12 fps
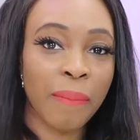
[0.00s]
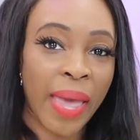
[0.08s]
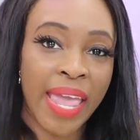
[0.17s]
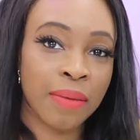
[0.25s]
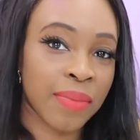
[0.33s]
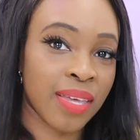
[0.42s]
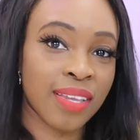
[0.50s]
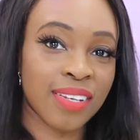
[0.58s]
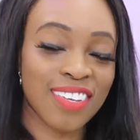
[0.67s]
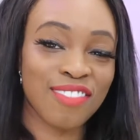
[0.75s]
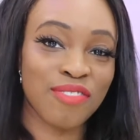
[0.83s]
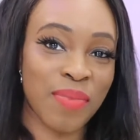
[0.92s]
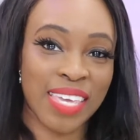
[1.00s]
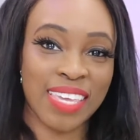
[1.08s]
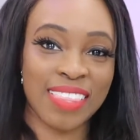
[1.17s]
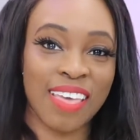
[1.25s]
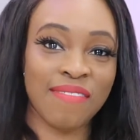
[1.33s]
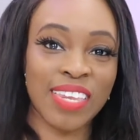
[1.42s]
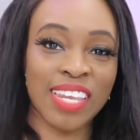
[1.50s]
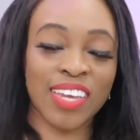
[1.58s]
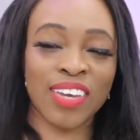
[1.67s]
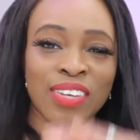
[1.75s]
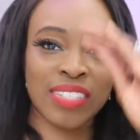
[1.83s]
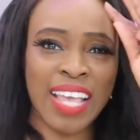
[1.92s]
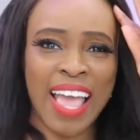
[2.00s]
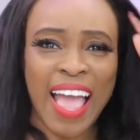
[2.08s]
payment for making their videos.